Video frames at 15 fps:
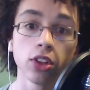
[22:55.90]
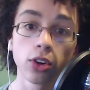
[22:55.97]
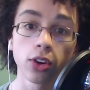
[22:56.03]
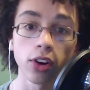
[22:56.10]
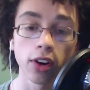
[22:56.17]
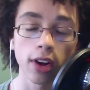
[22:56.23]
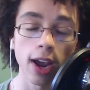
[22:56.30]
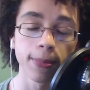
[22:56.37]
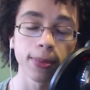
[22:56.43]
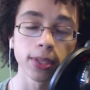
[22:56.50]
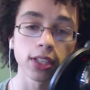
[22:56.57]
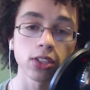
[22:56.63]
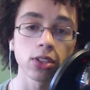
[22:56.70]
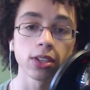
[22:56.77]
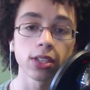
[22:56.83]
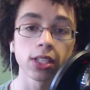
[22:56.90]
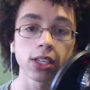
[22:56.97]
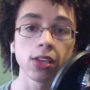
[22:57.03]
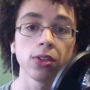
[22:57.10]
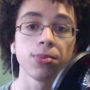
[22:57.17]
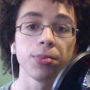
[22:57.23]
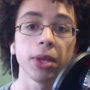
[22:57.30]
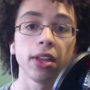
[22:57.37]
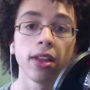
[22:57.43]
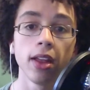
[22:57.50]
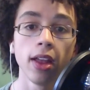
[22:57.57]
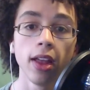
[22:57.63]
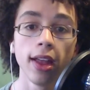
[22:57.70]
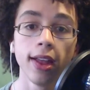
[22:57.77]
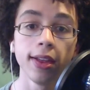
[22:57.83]
composition, excuse me.
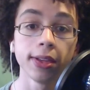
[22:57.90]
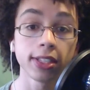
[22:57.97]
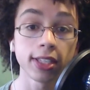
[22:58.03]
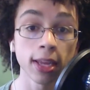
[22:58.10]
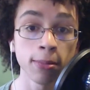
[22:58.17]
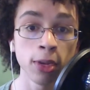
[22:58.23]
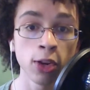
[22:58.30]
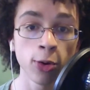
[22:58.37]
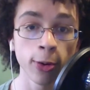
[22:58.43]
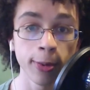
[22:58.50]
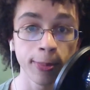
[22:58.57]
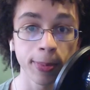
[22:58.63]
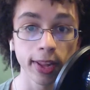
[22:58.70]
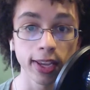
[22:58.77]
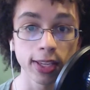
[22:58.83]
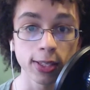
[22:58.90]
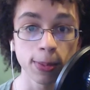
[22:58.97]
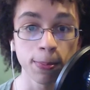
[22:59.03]
Send me your replays.